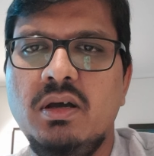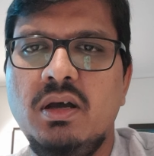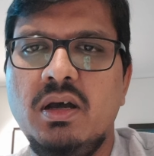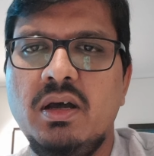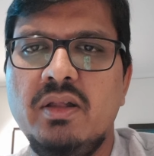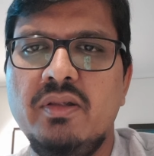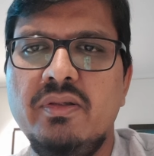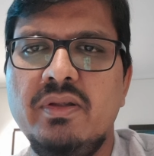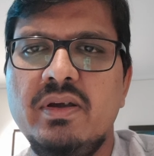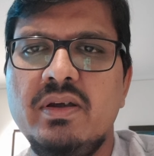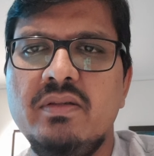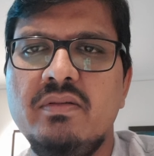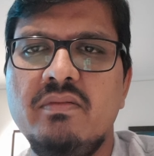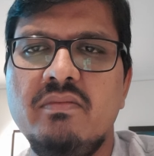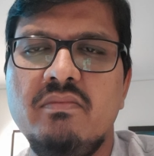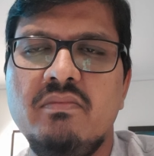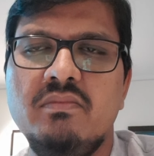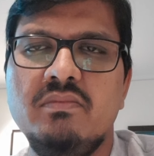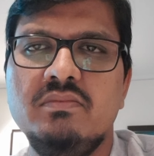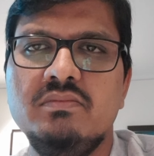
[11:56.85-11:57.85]
and then
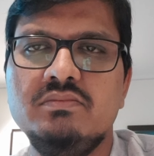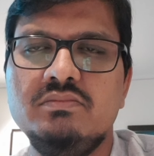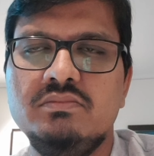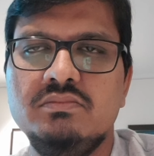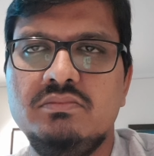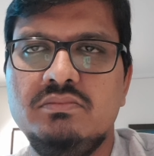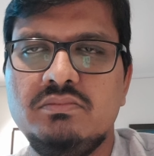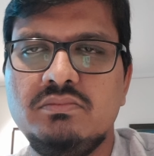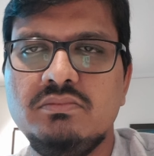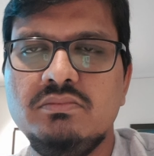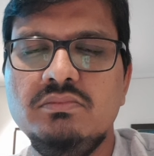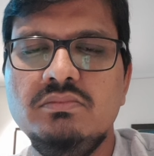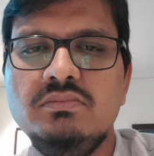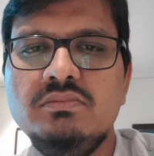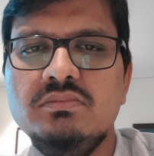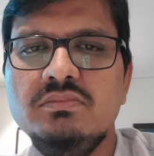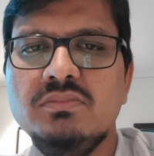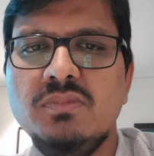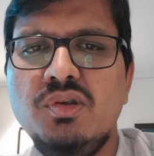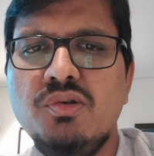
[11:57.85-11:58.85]

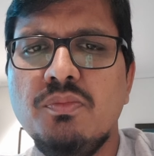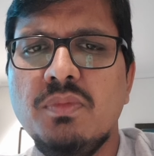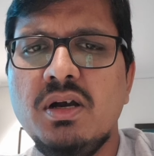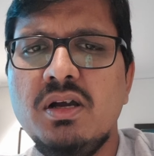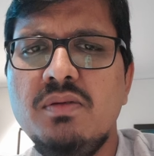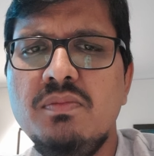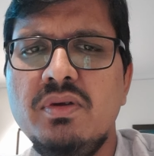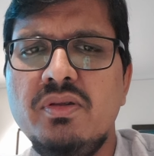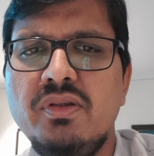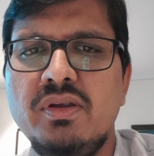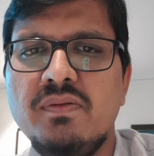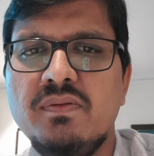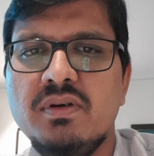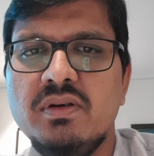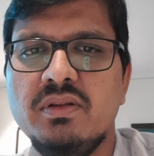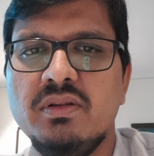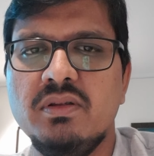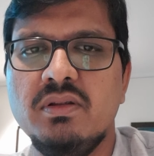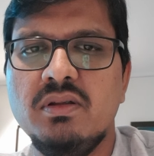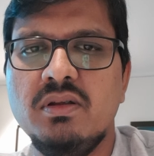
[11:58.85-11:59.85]
you might be
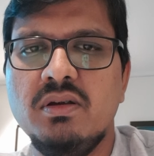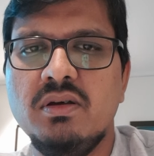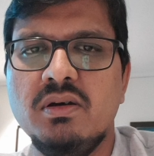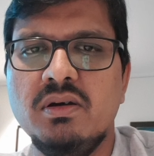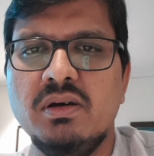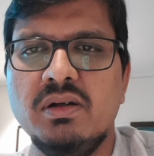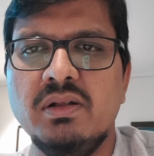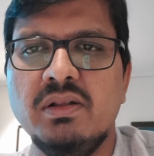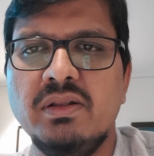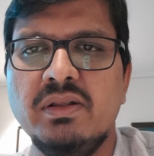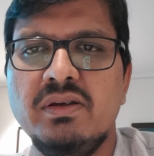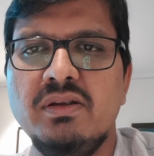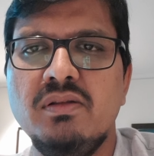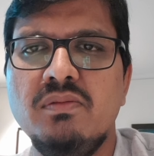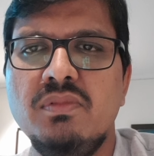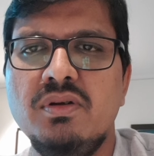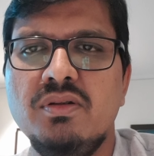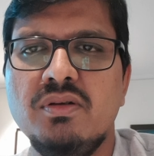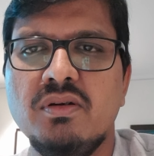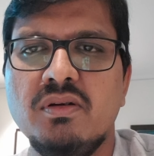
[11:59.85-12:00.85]
given a little
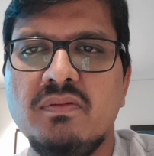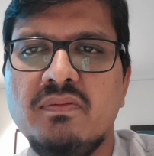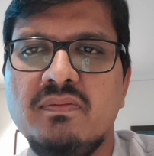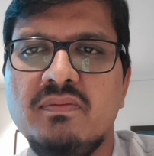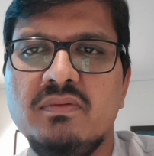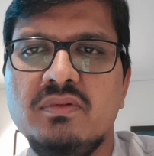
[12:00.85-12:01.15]
bit of